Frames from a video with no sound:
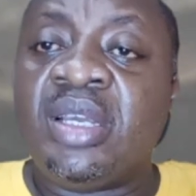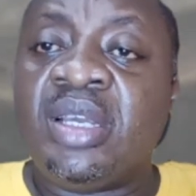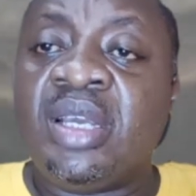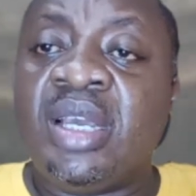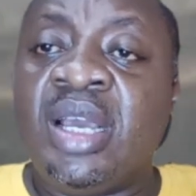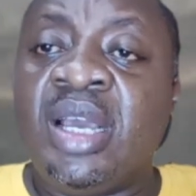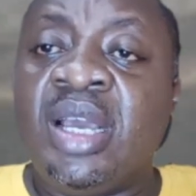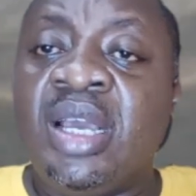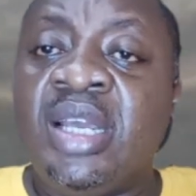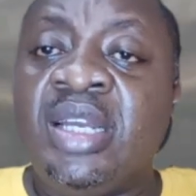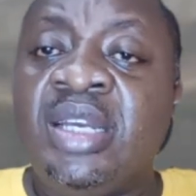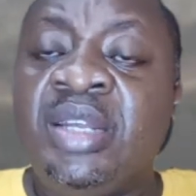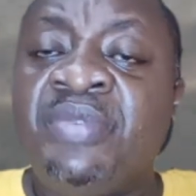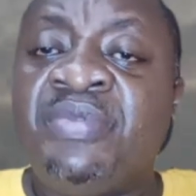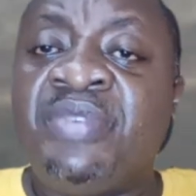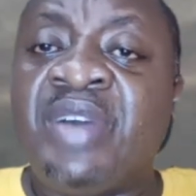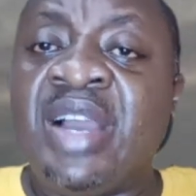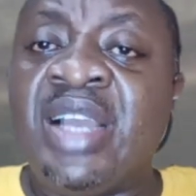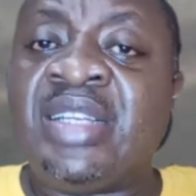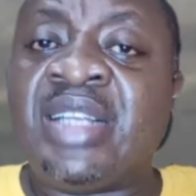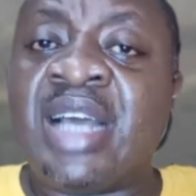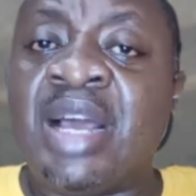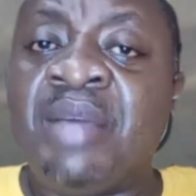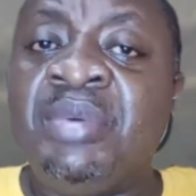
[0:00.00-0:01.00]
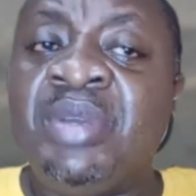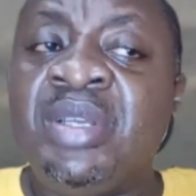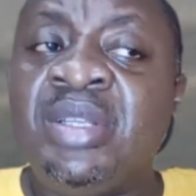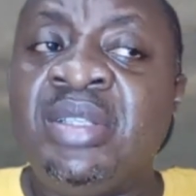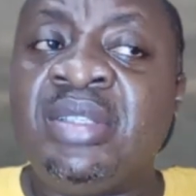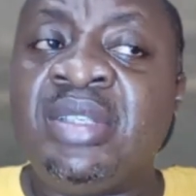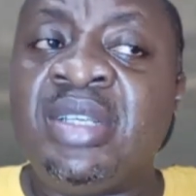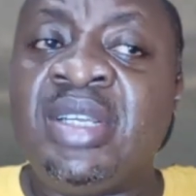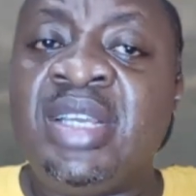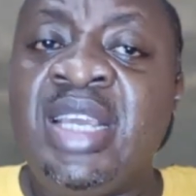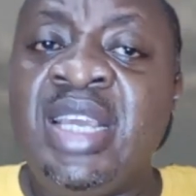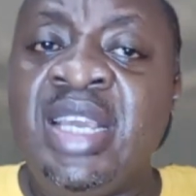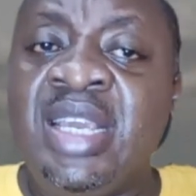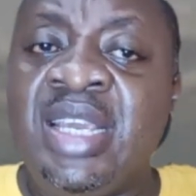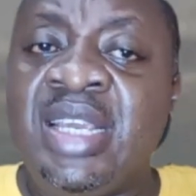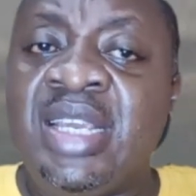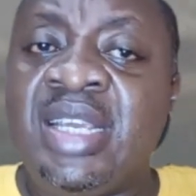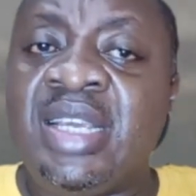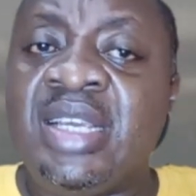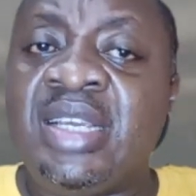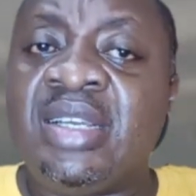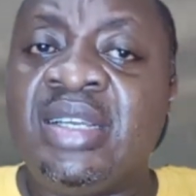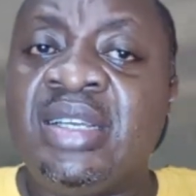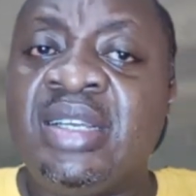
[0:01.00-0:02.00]
the vitamin
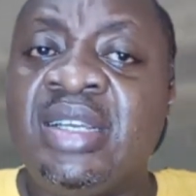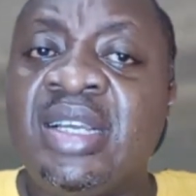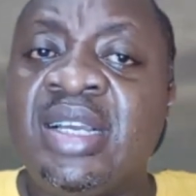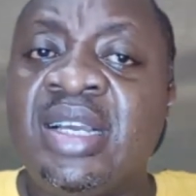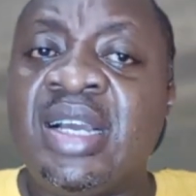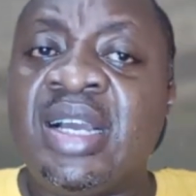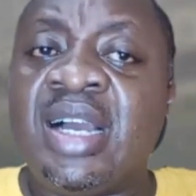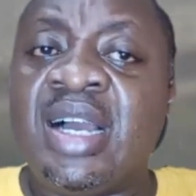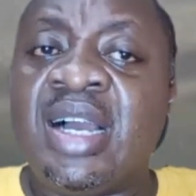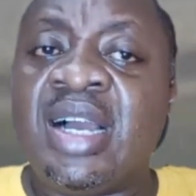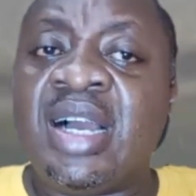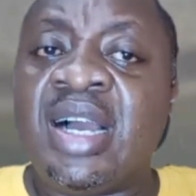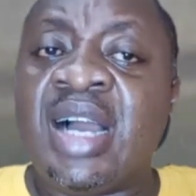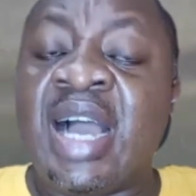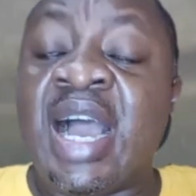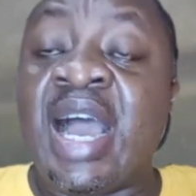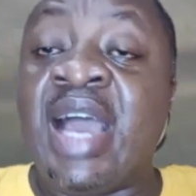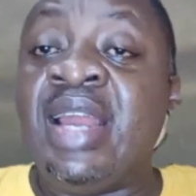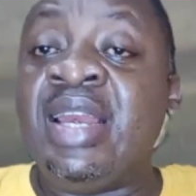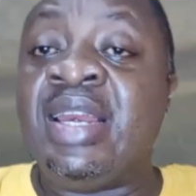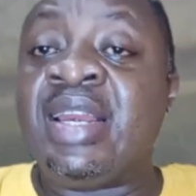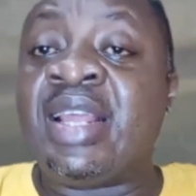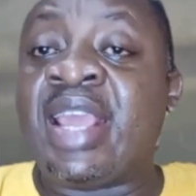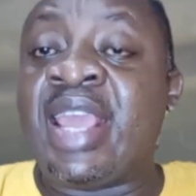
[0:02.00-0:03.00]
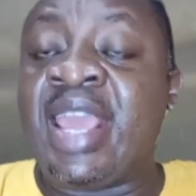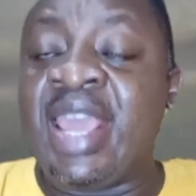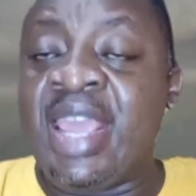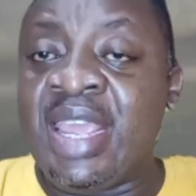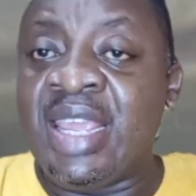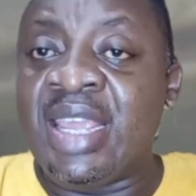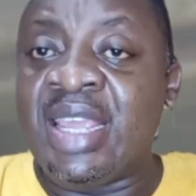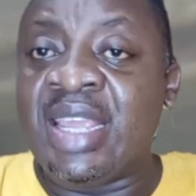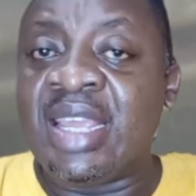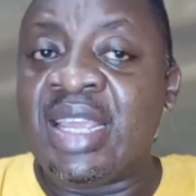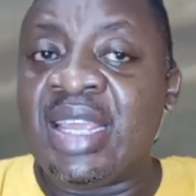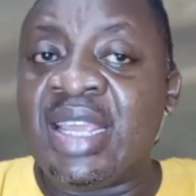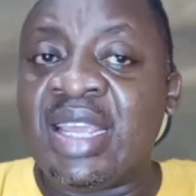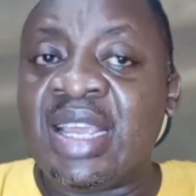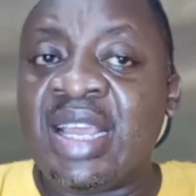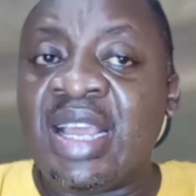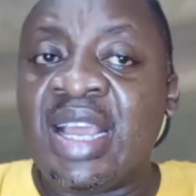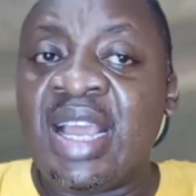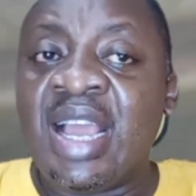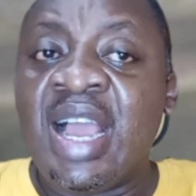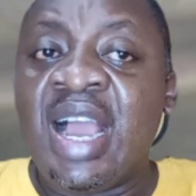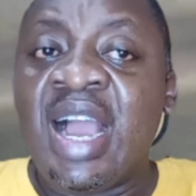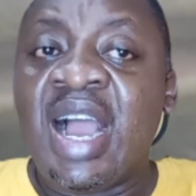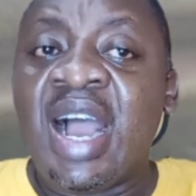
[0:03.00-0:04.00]
E and K,
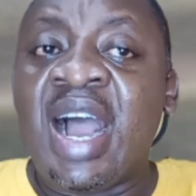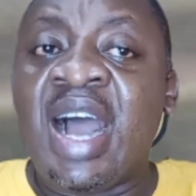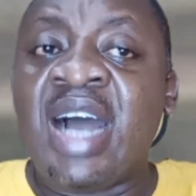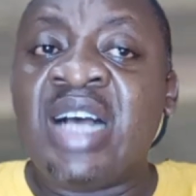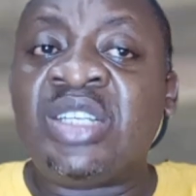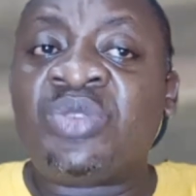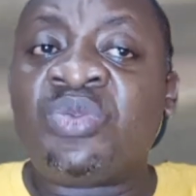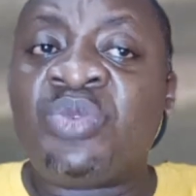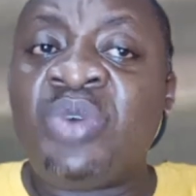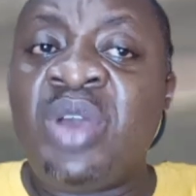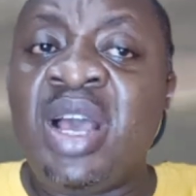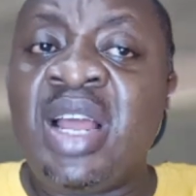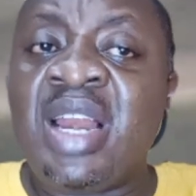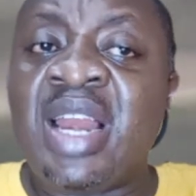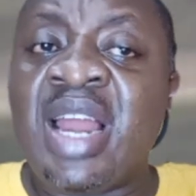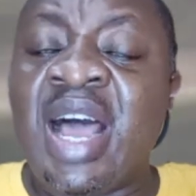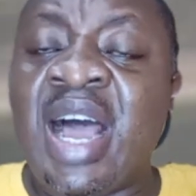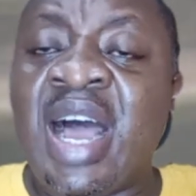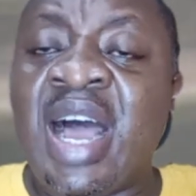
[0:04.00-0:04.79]
as well